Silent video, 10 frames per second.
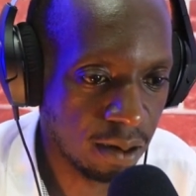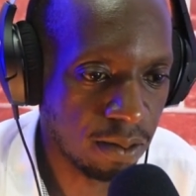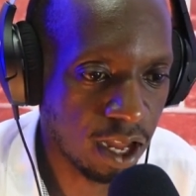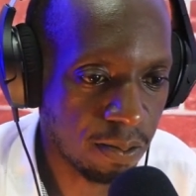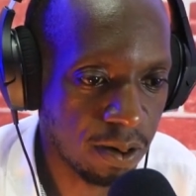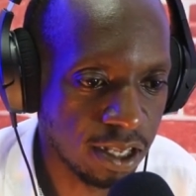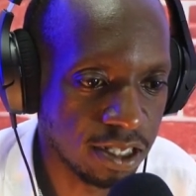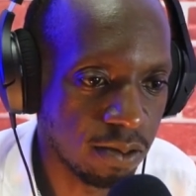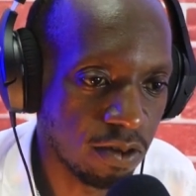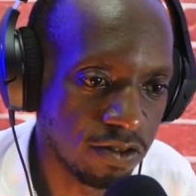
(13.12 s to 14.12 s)
and black
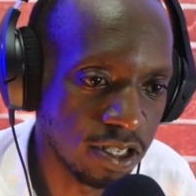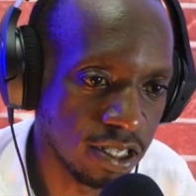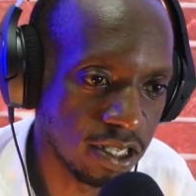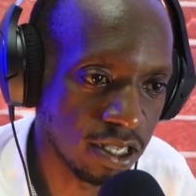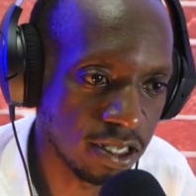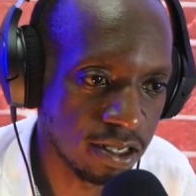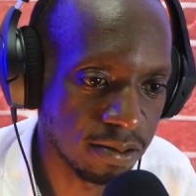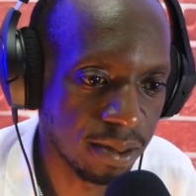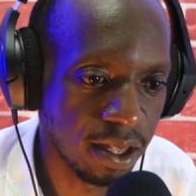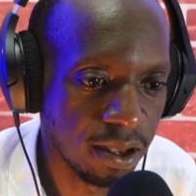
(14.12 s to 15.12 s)
plays the move
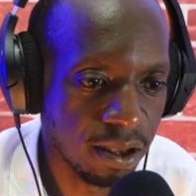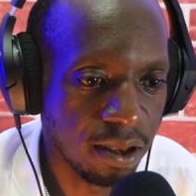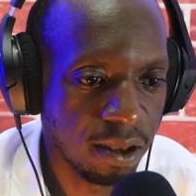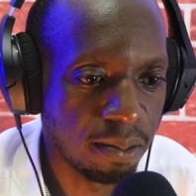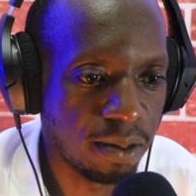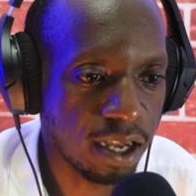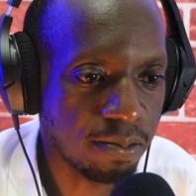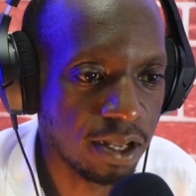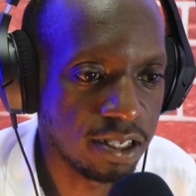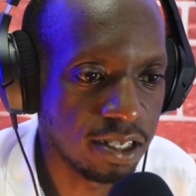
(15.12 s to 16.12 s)
c6.
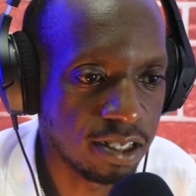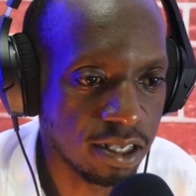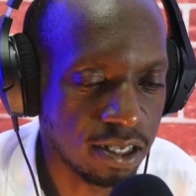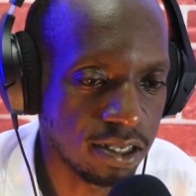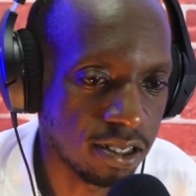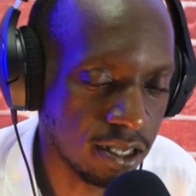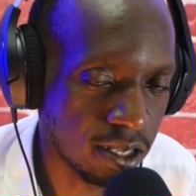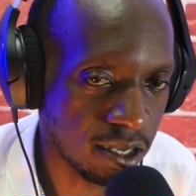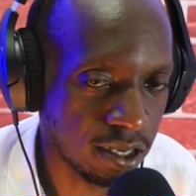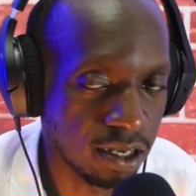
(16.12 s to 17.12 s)
Black plays c6
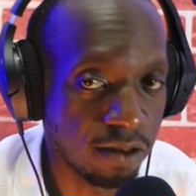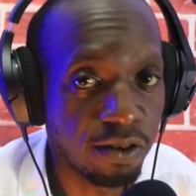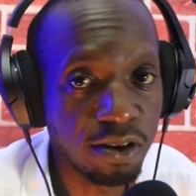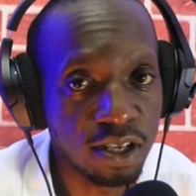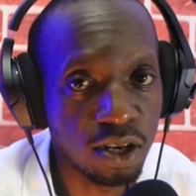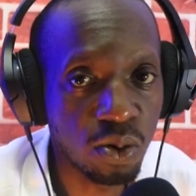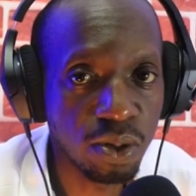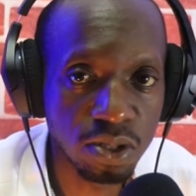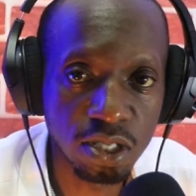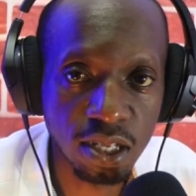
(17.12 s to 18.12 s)
uh, in a very
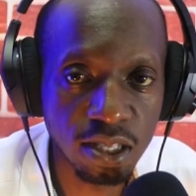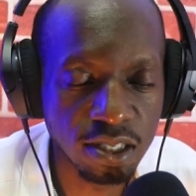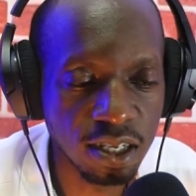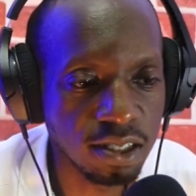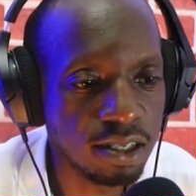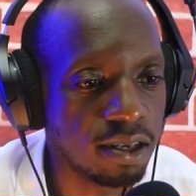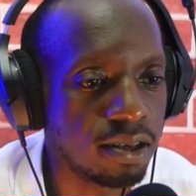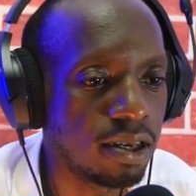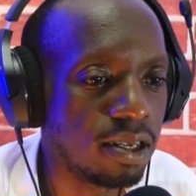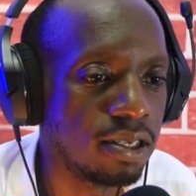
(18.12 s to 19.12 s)
subtle way to take the
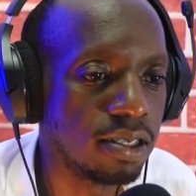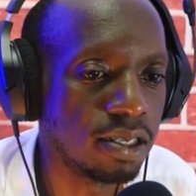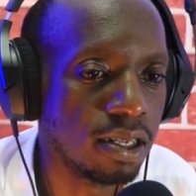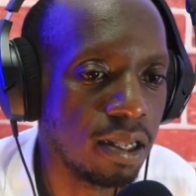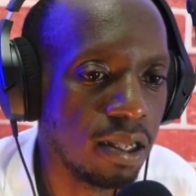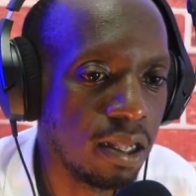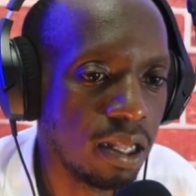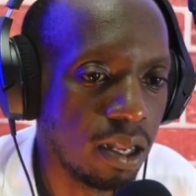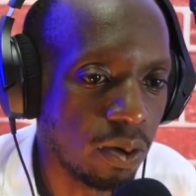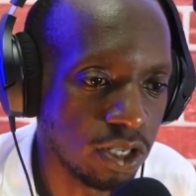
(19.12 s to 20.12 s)
center and
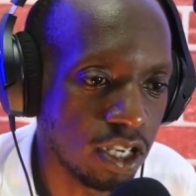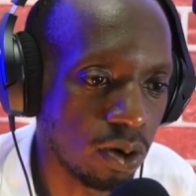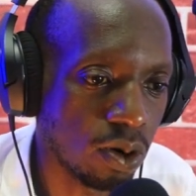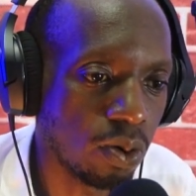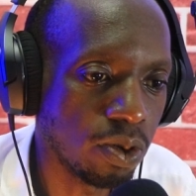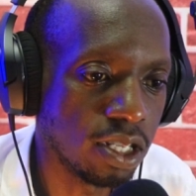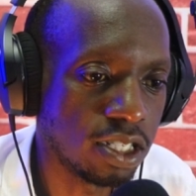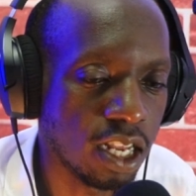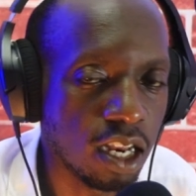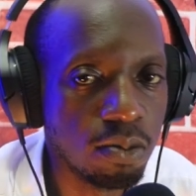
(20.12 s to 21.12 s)
we shall go with
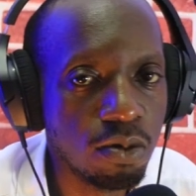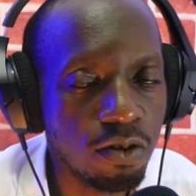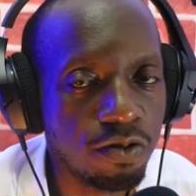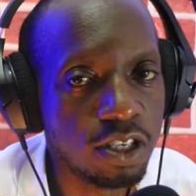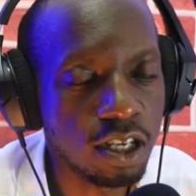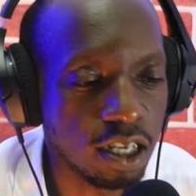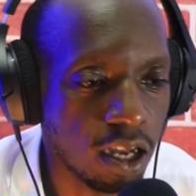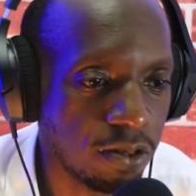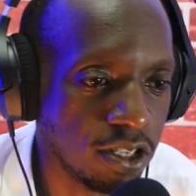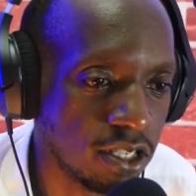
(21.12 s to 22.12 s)
the standard move
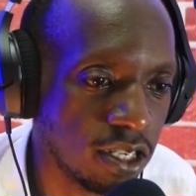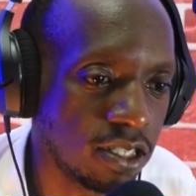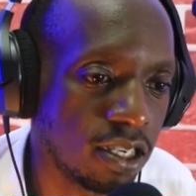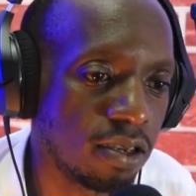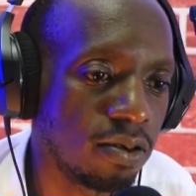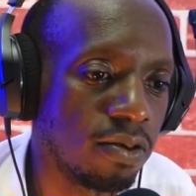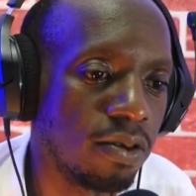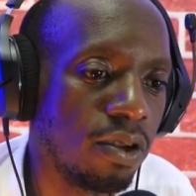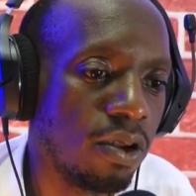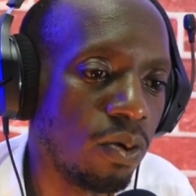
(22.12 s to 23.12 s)
taking up the center
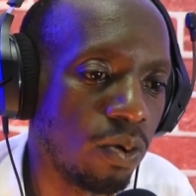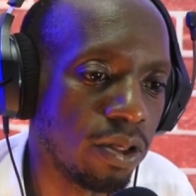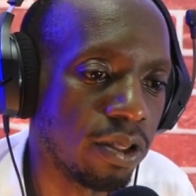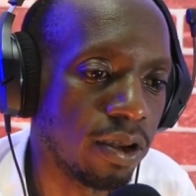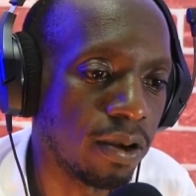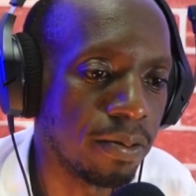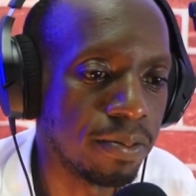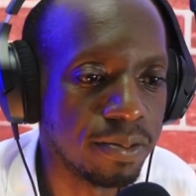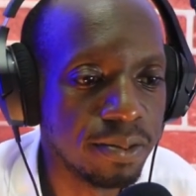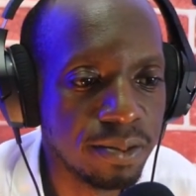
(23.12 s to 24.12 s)
with uh,